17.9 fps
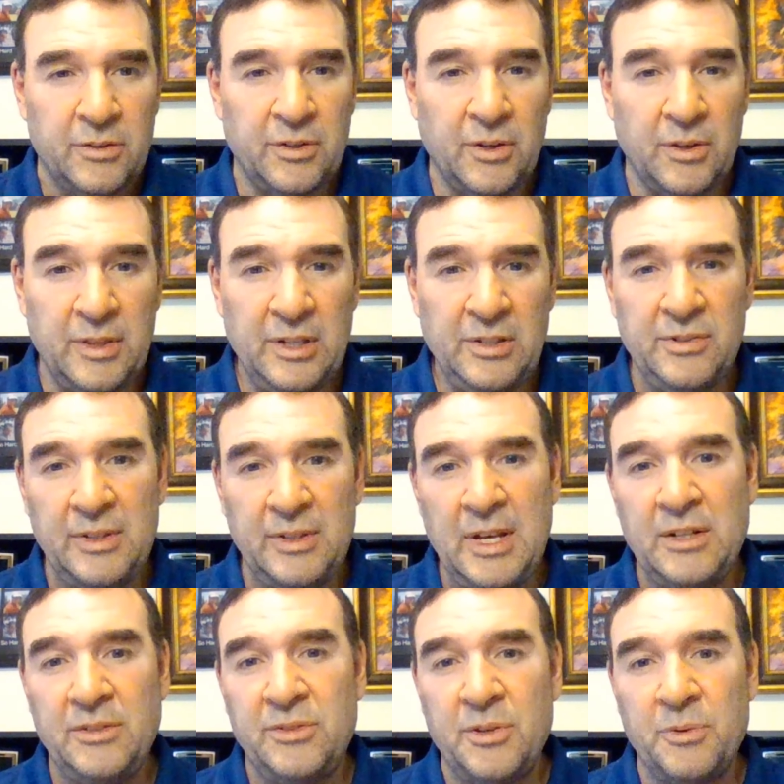So this
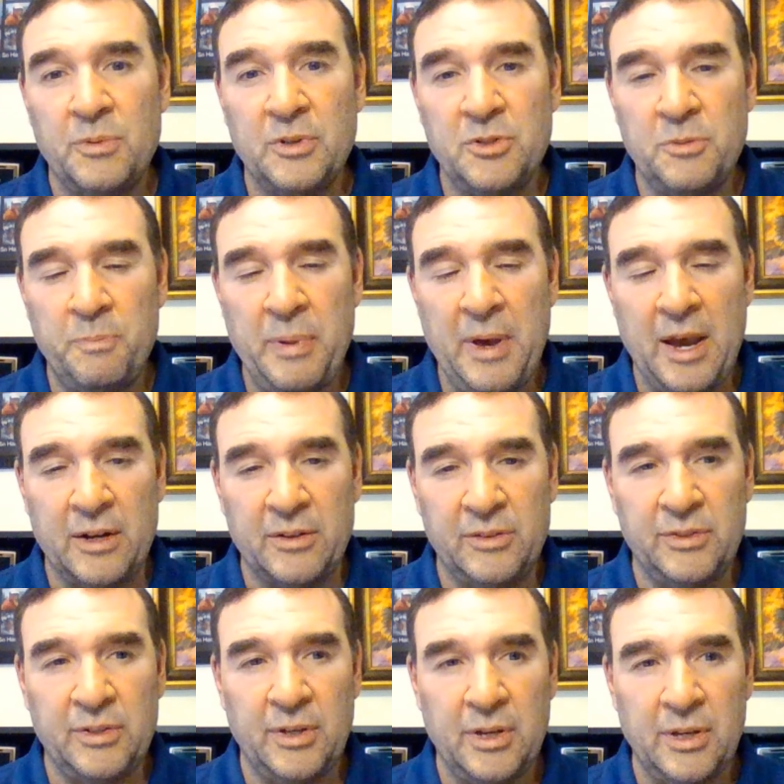leads to
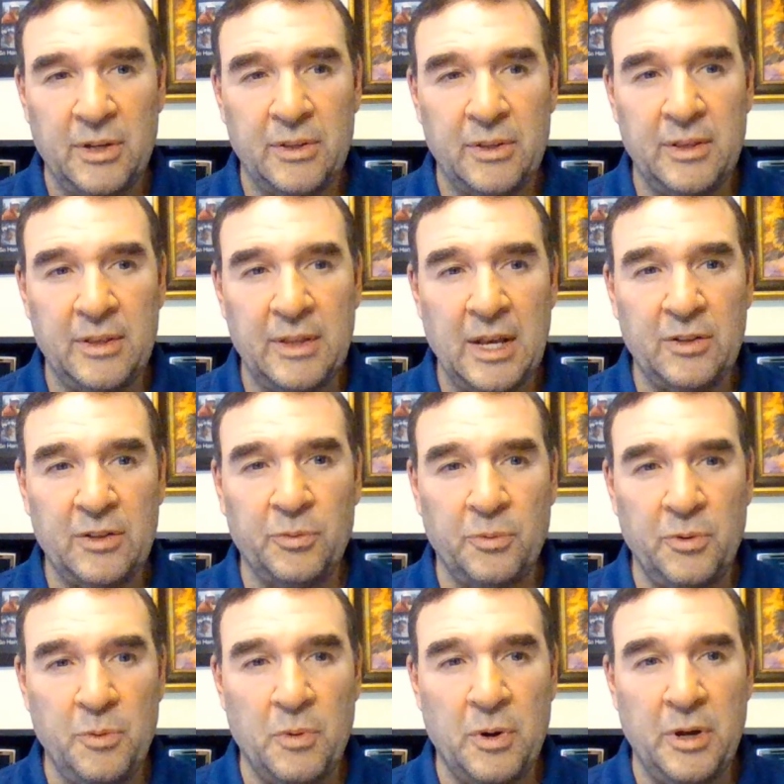respect.
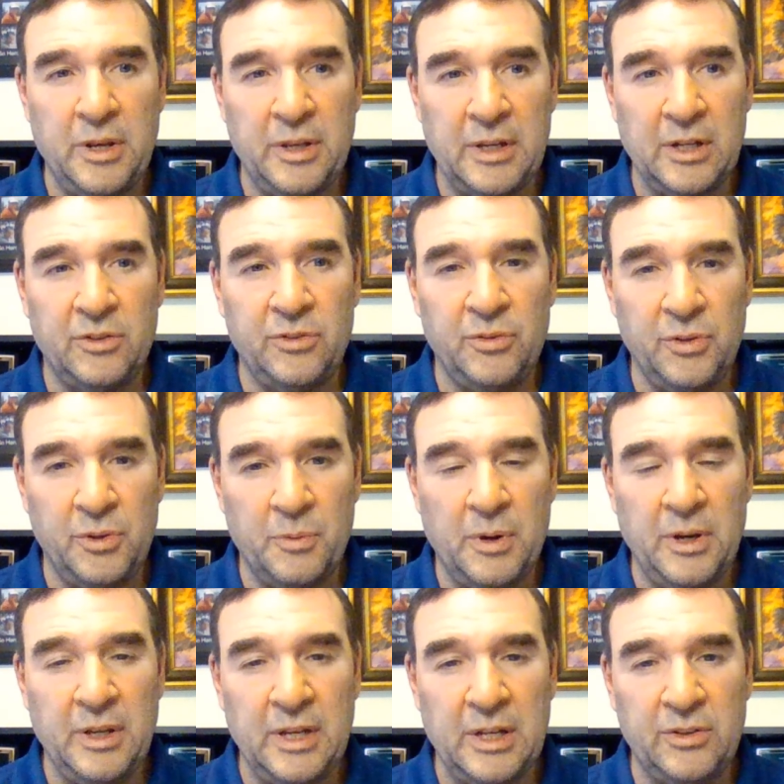That's where you want to get to. You
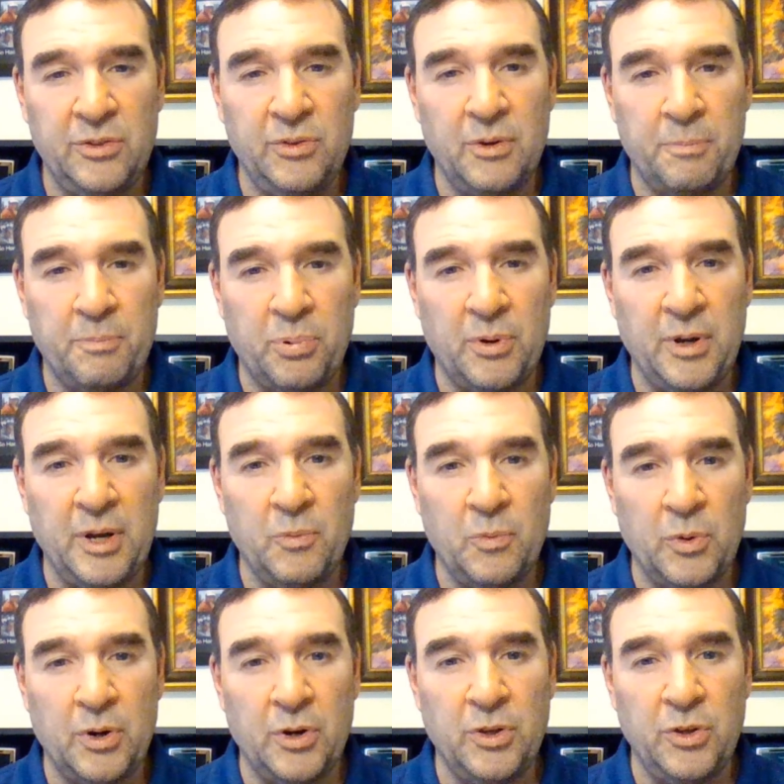want to get to a
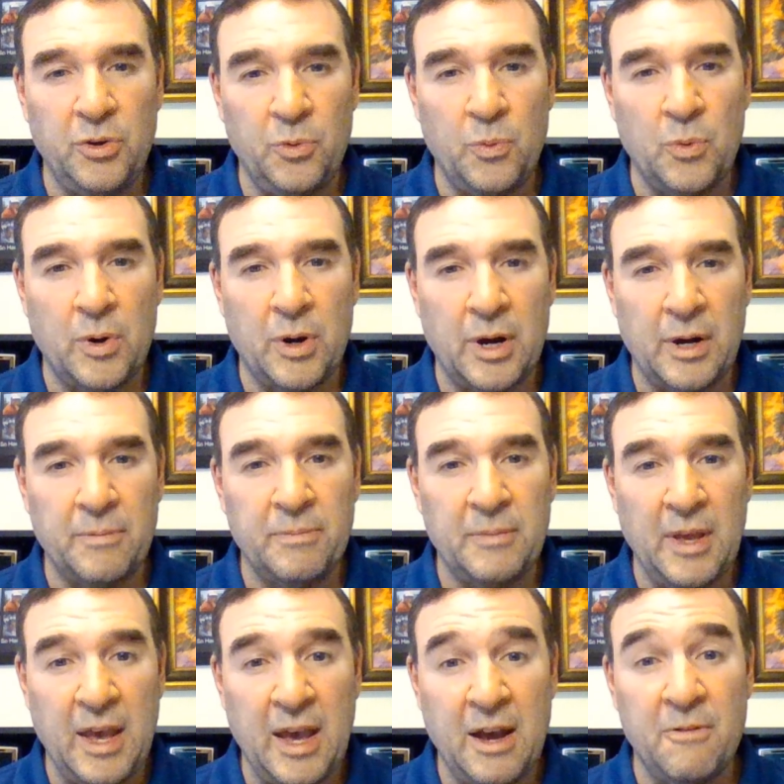point where you
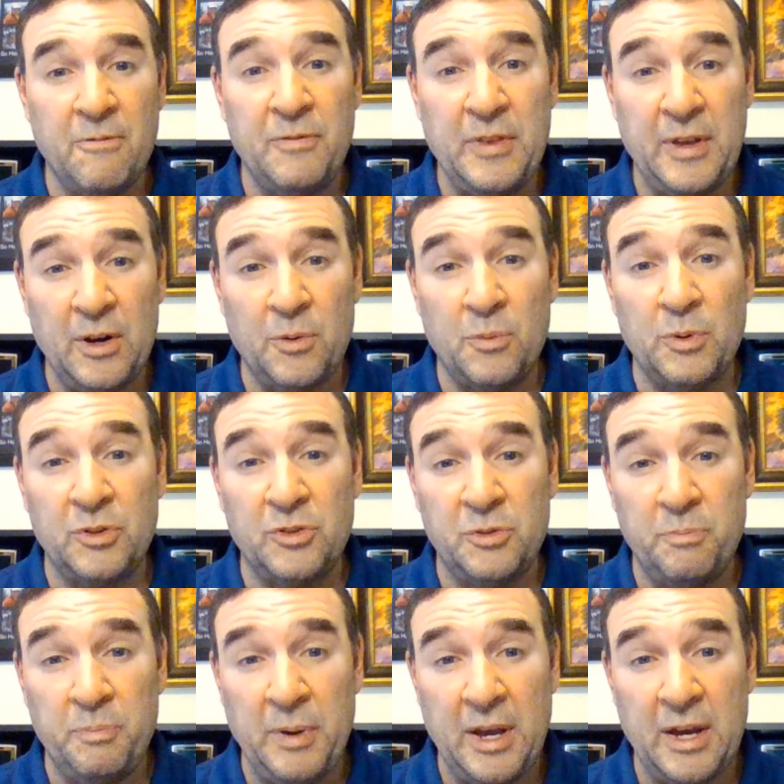have their
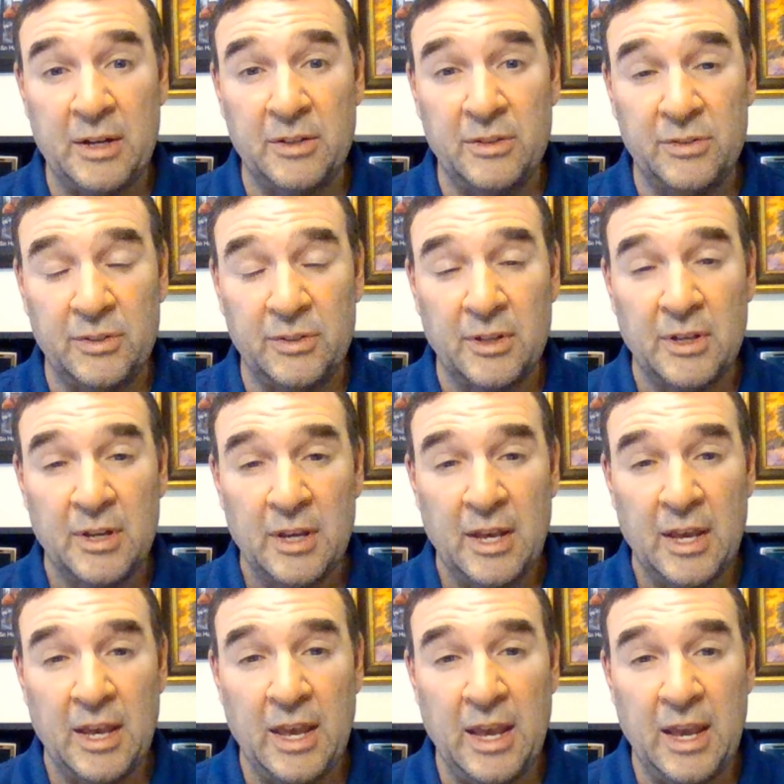respect
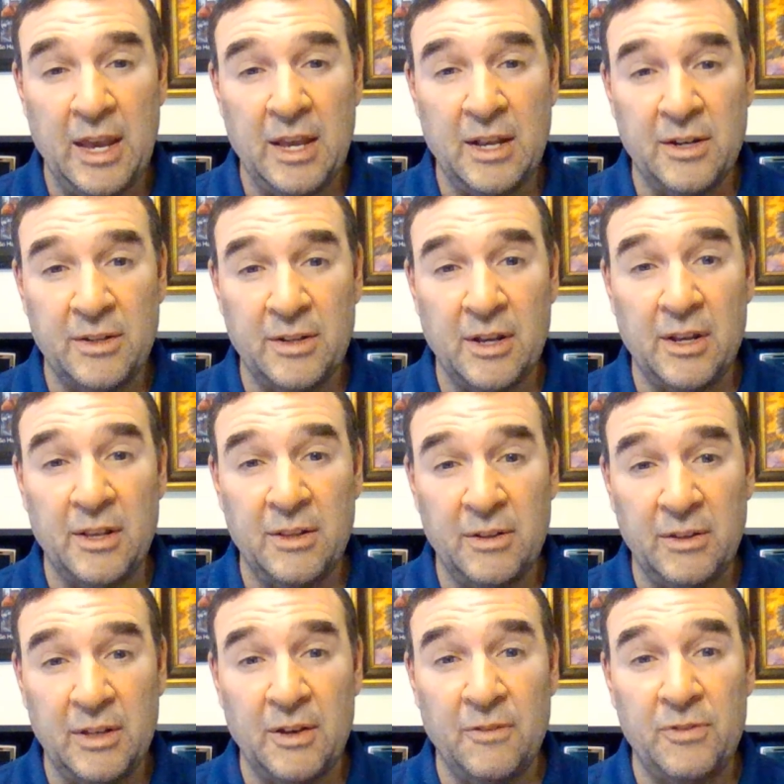and
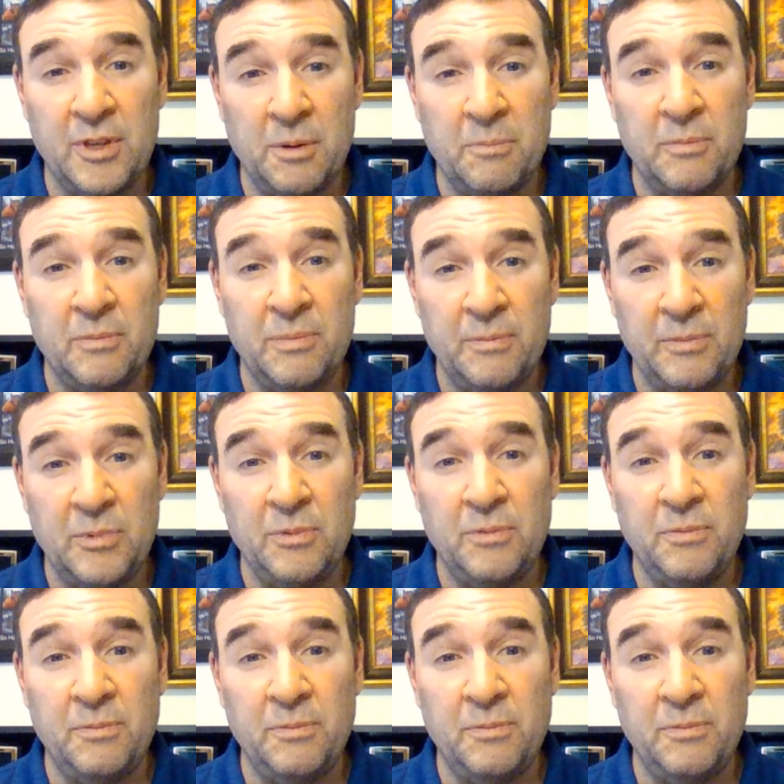give them,